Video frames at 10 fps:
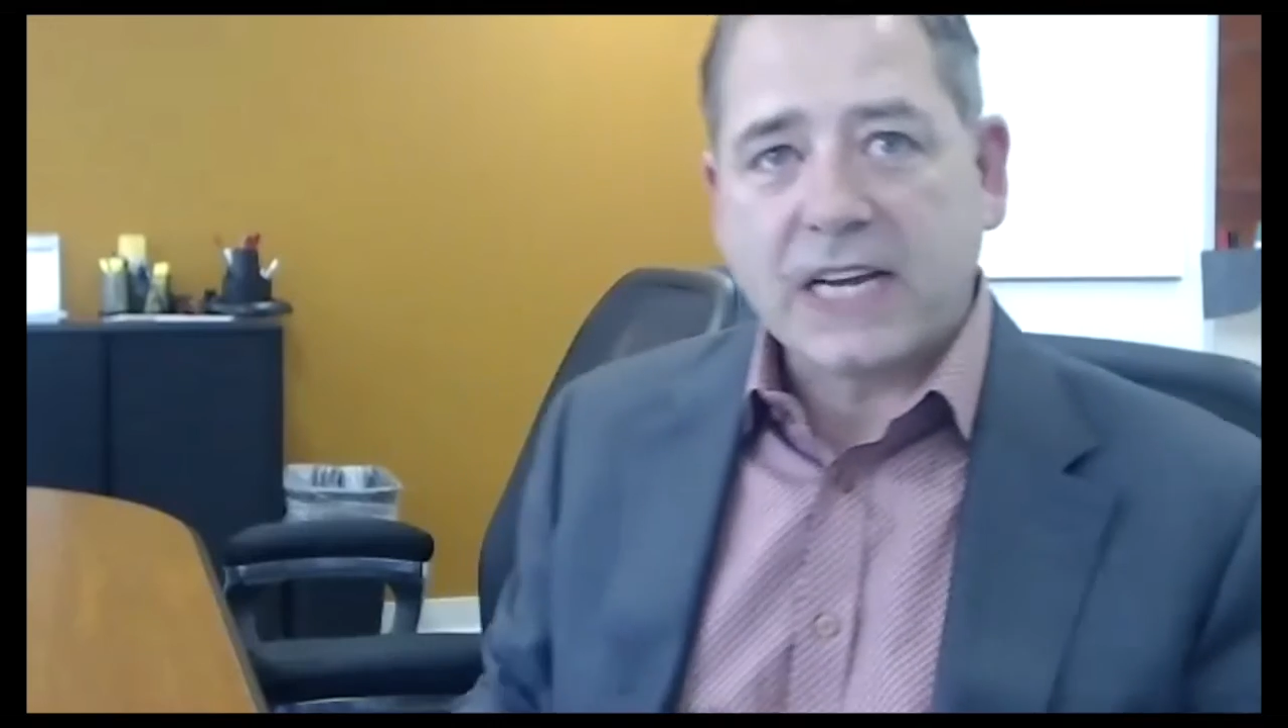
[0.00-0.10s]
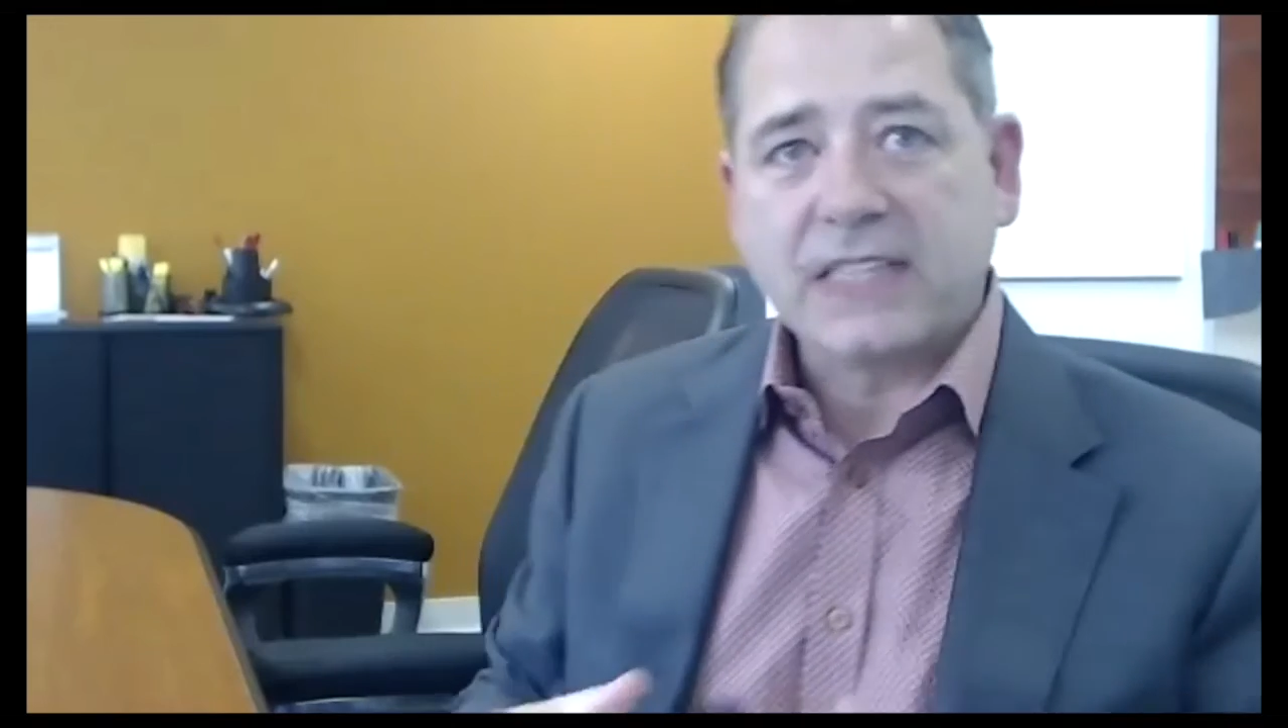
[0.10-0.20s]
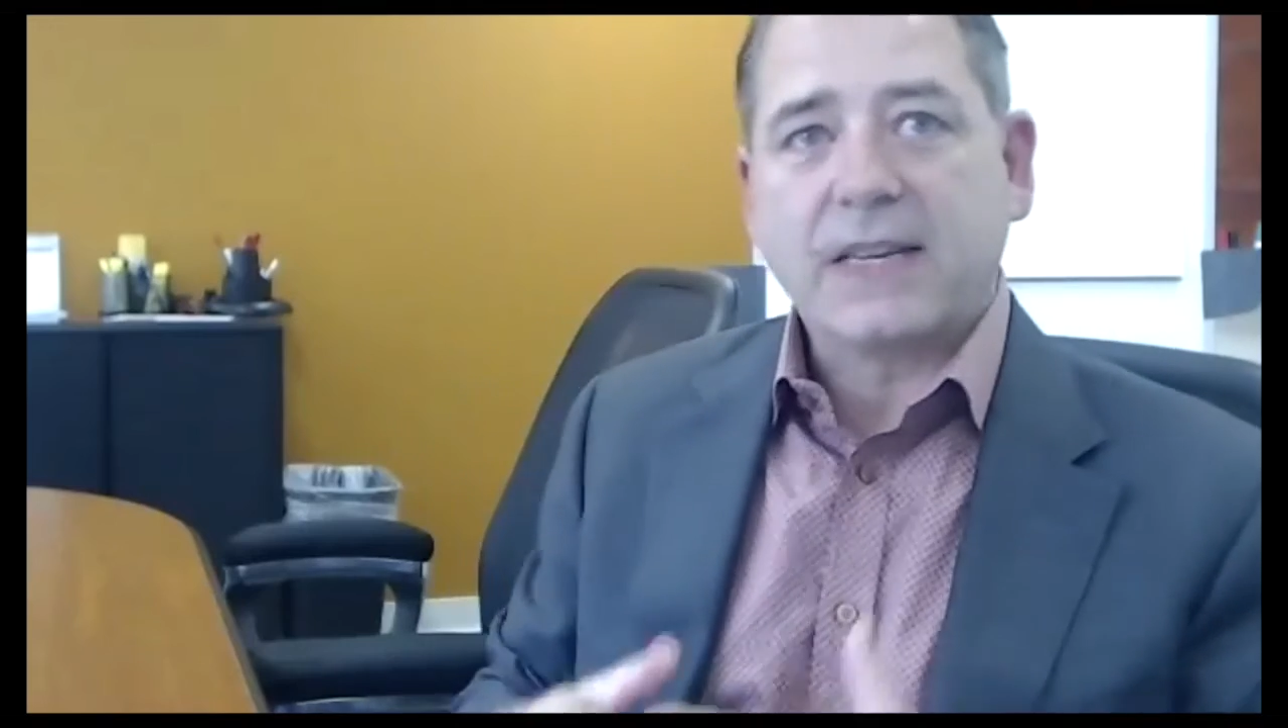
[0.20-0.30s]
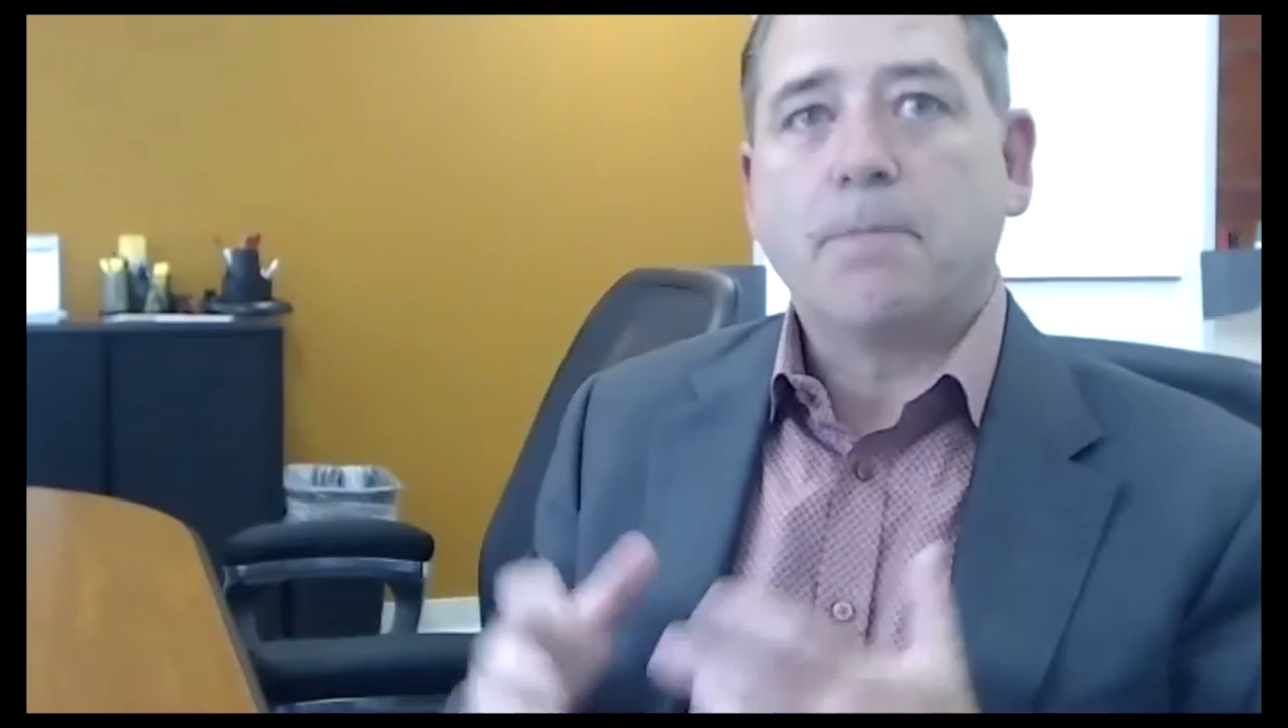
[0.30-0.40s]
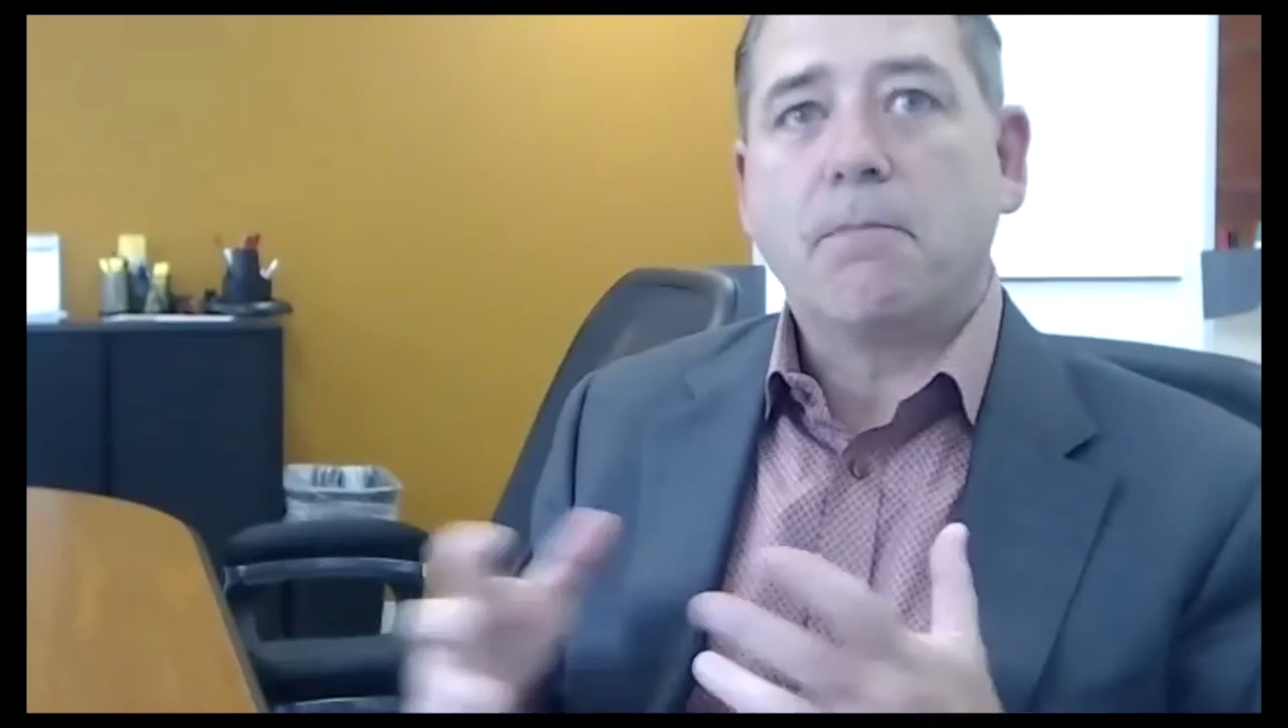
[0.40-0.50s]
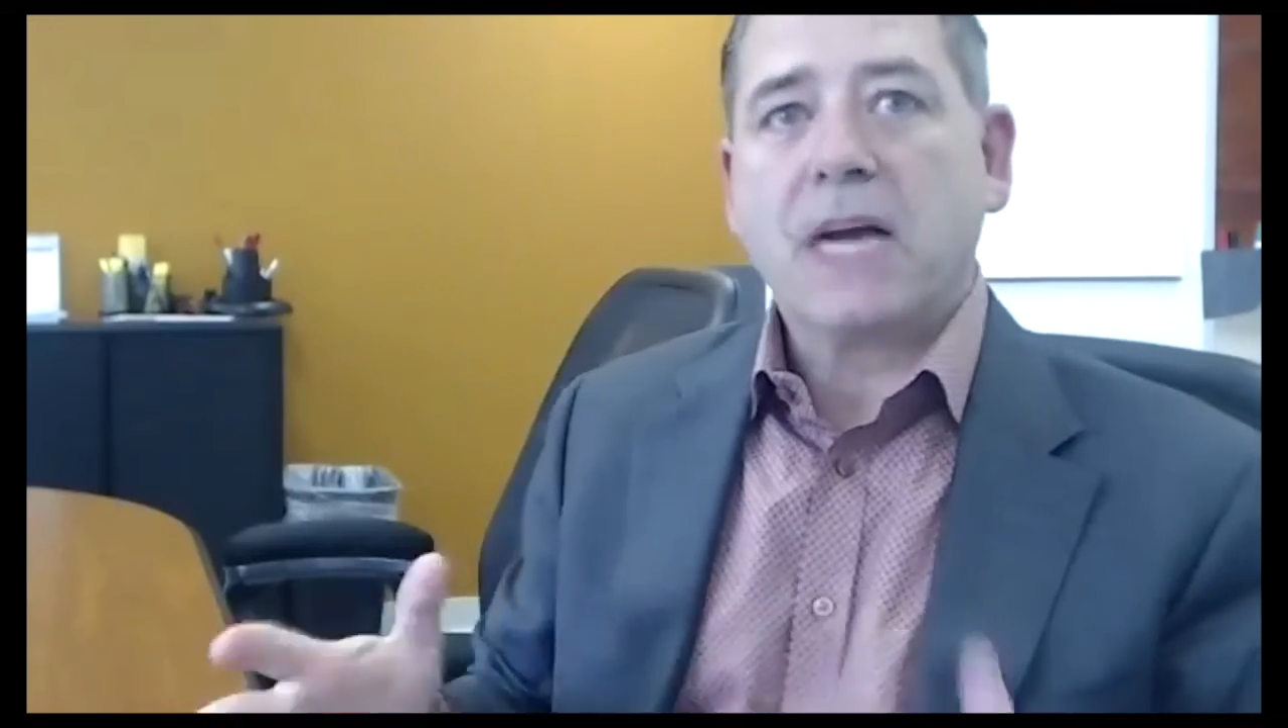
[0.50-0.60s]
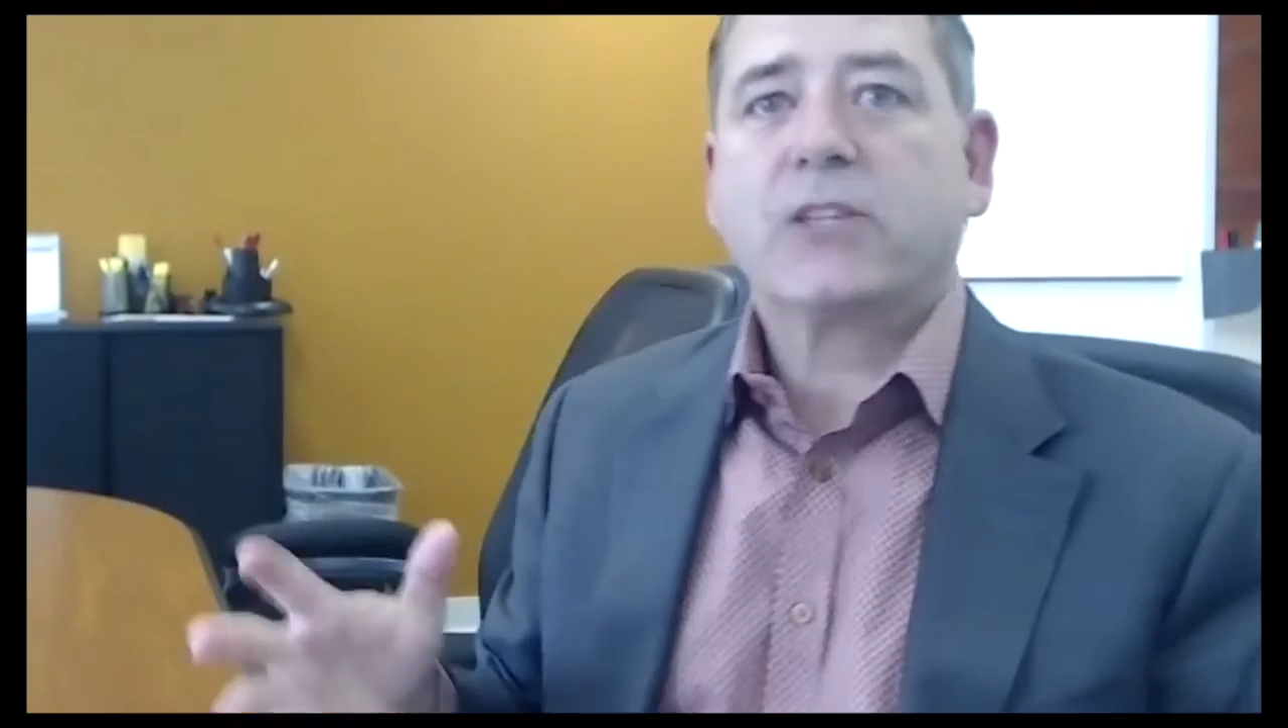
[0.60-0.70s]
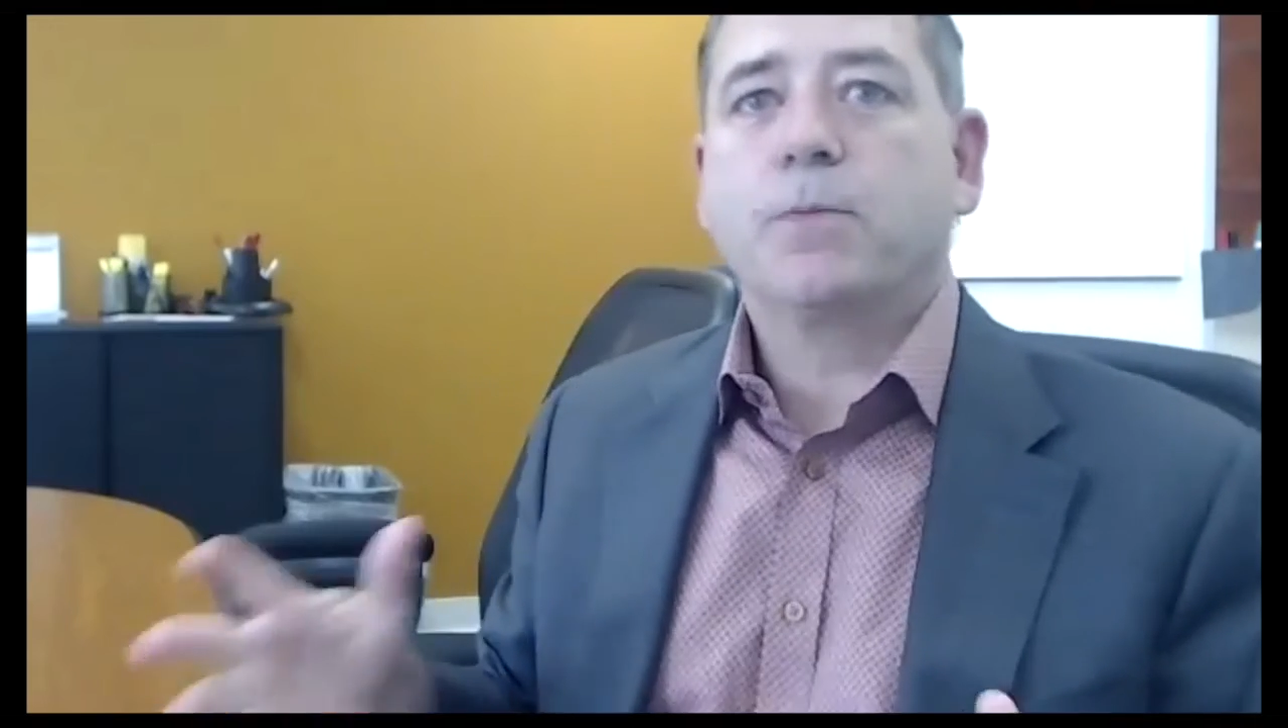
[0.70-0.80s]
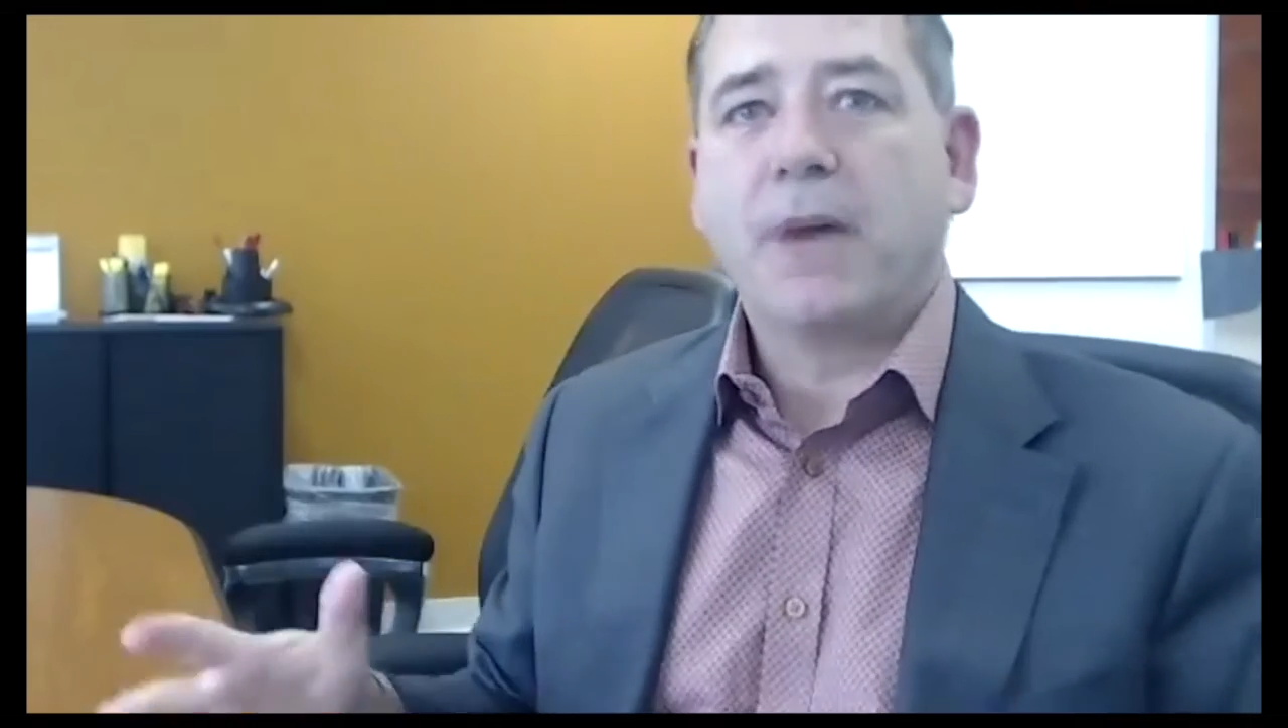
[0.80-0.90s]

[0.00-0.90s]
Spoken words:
does a much